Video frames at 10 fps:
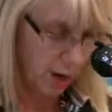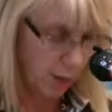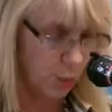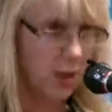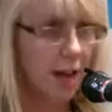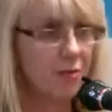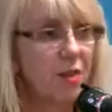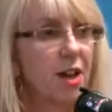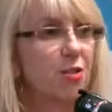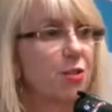We have
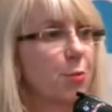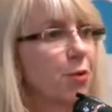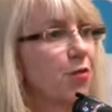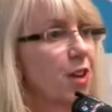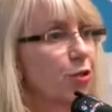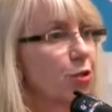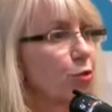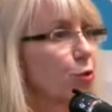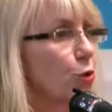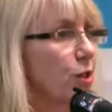health professional
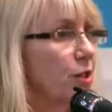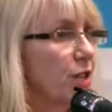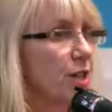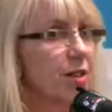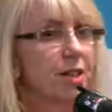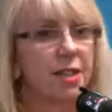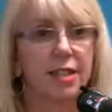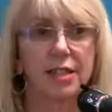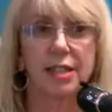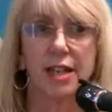shortage area
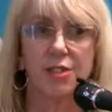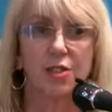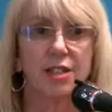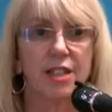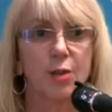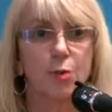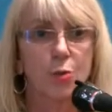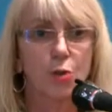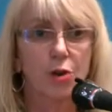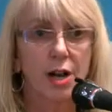designations that we
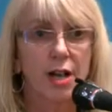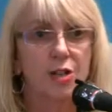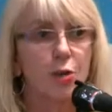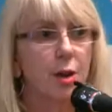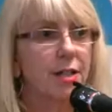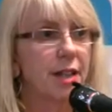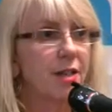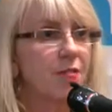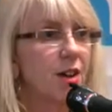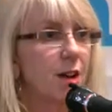work on to
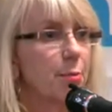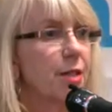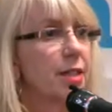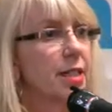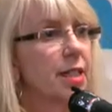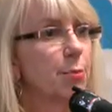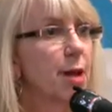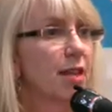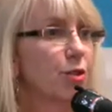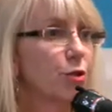identify places in
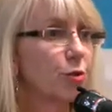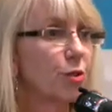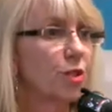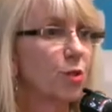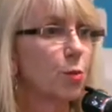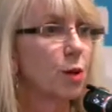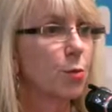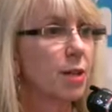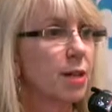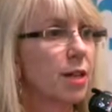Massachusetts where
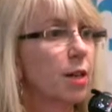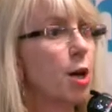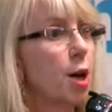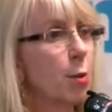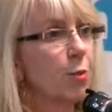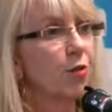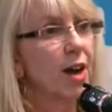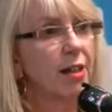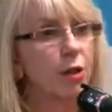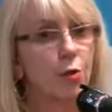we can
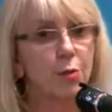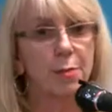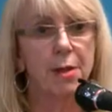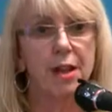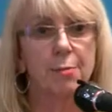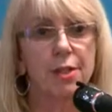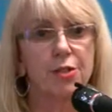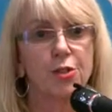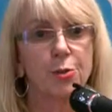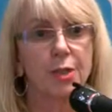provide loan
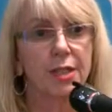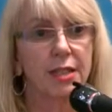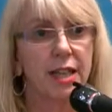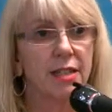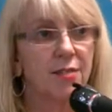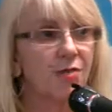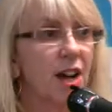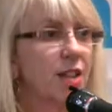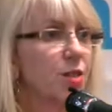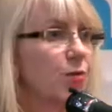repayment to
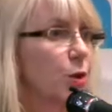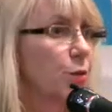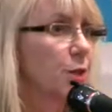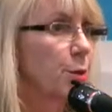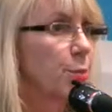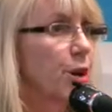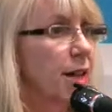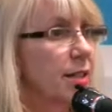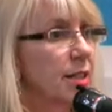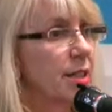incentivize folks to
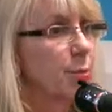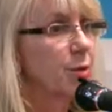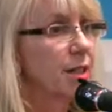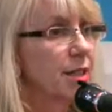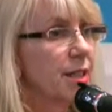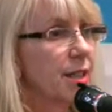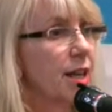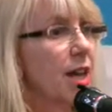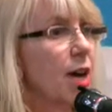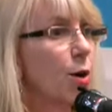practice in places
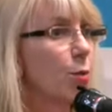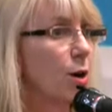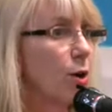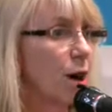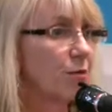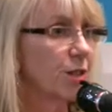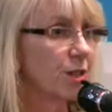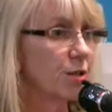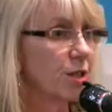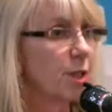where often
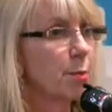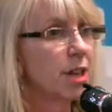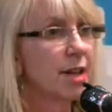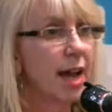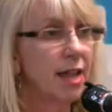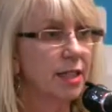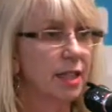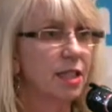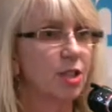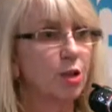there's limited
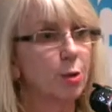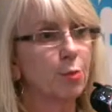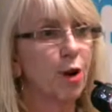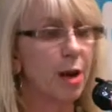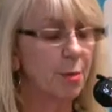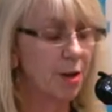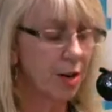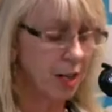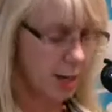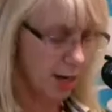access to
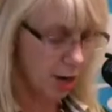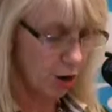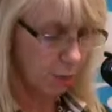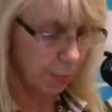primary care.